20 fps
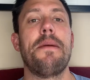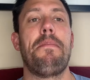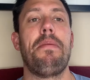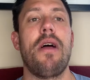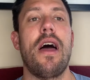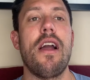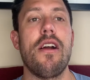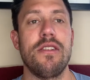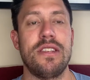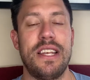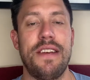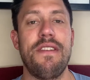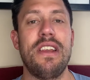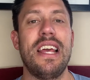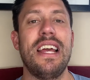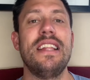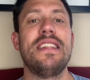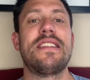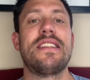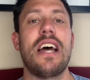the players, even
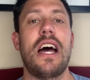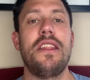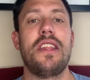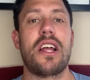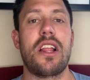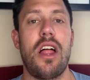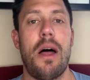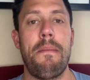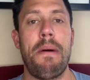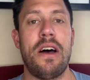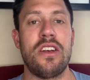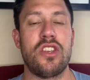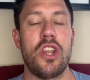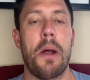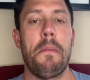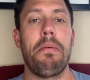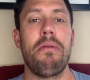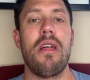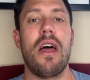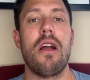inside the clubhouse on
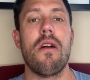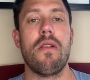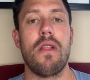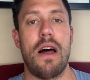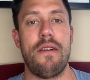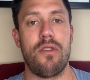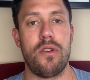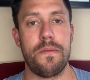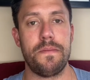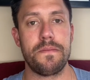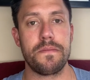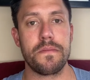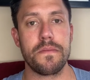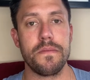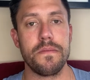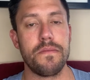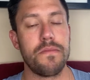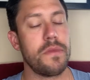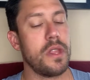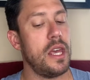a player level.
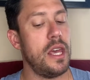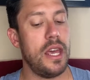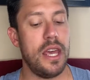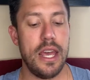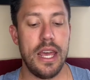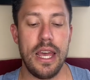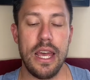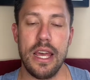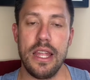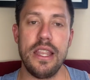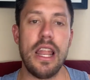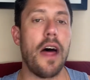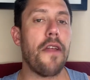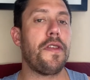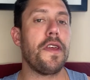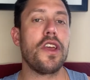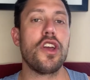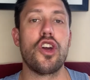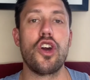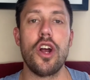
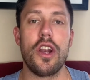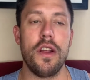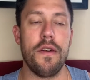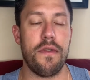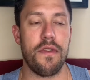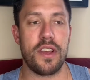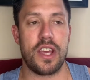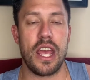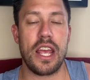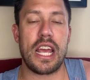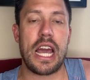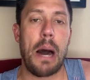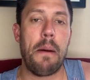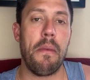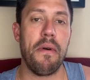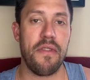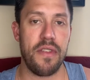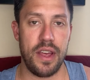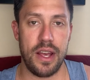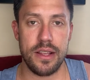Nothing good can
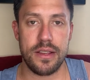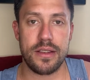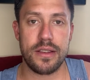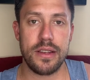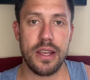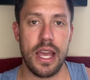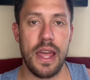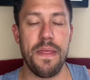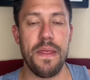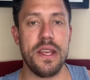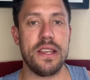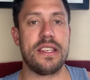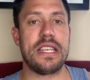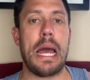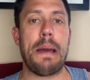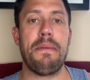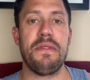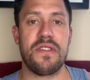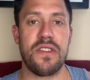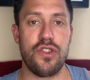come of this in this
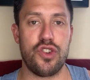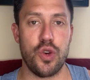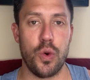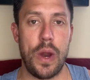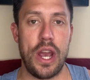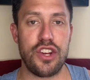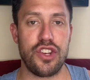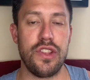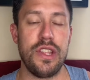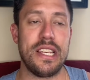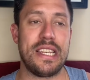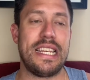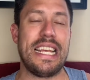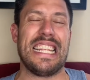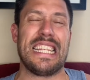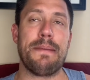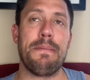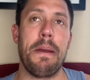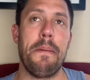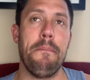type of situation. This
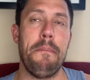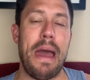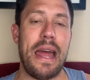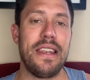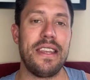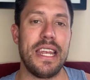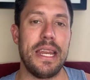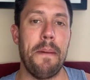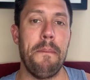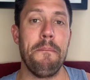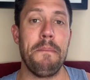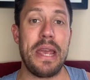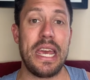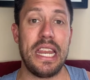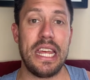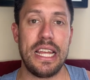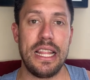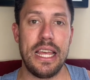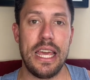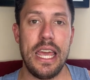needs to be mended
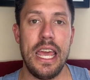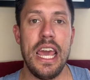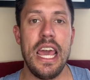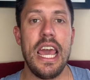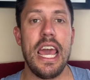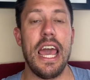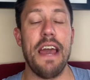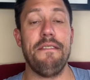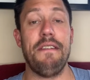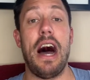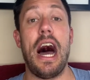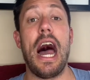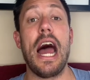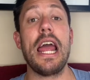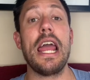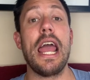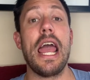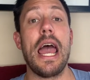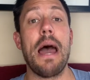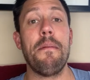immediately. If I
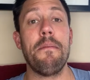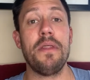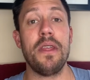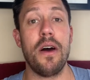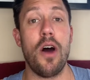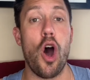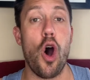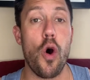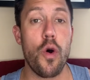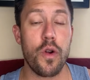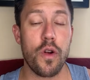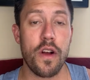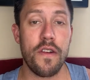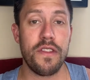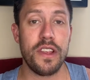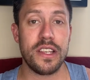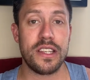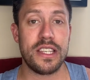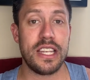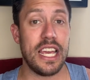am the owner of
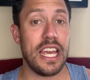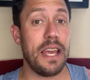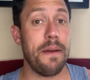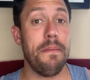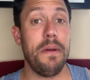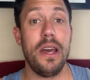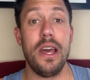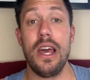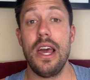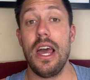this team,